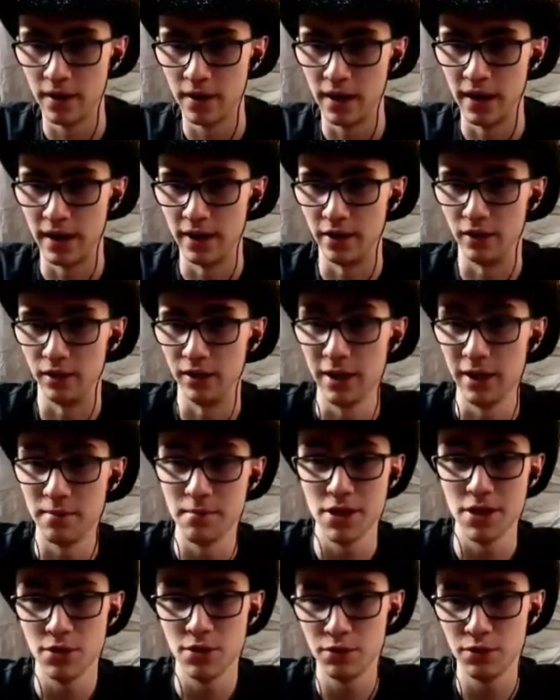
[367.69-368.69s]
And let
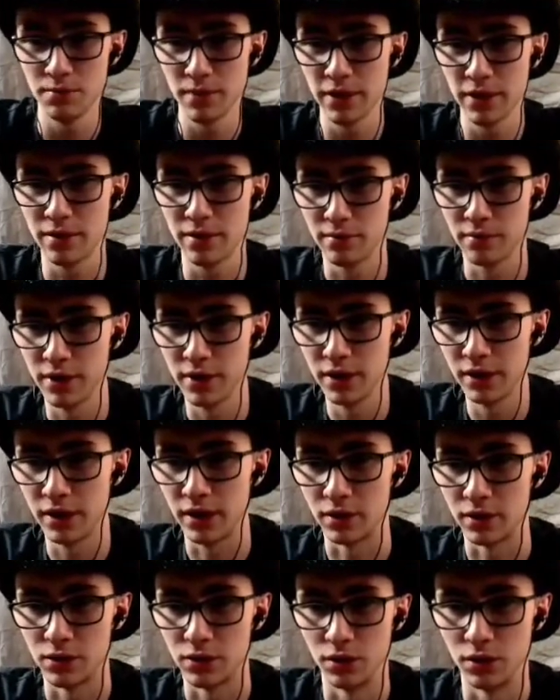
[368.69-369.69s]
me use my 3
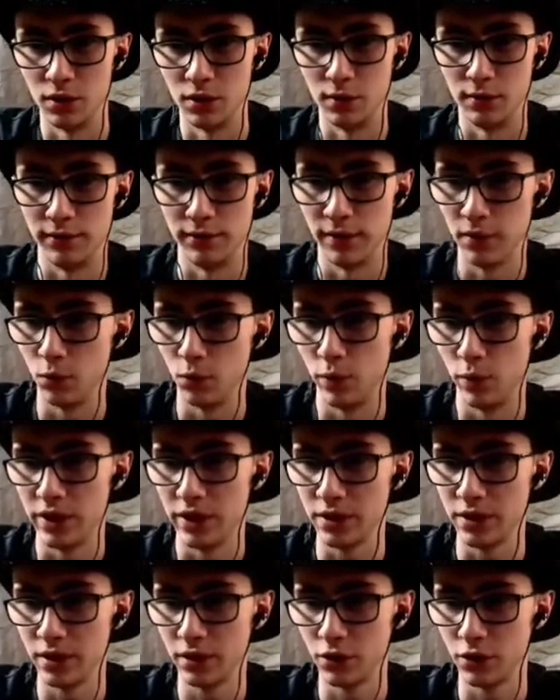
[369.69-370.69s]
next turn without
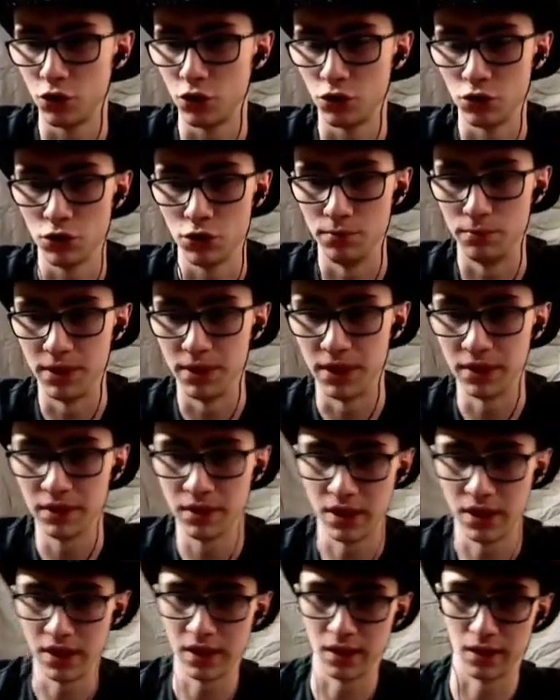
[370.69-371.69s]
wasting the troops. I'll
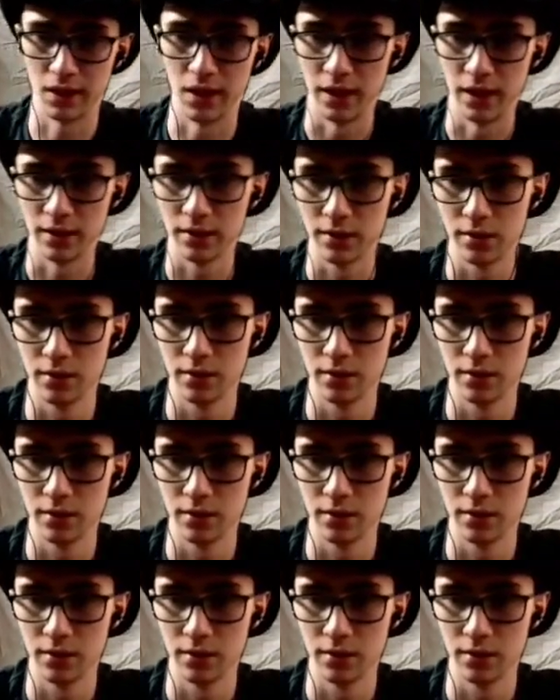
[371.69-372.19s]
take that.